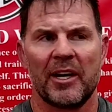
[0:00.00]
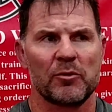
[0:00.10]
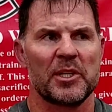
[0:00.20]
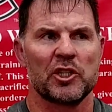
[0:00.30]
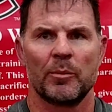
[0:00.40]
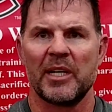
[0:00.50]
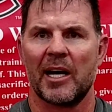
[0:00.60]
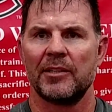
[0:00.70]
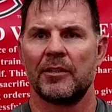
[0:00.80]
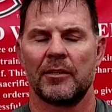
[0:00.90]
and everybody's going to be
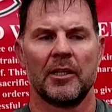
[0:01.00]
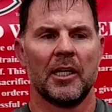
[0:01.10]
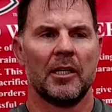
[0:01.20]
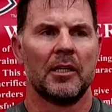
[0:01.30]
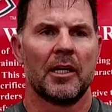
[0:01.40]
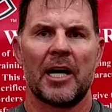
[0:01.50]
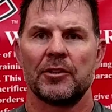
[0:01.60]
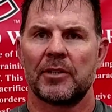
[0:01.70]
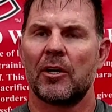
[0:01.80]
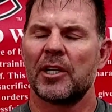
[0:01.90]
on their on
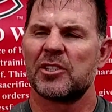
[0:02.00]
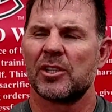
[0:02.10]
the target.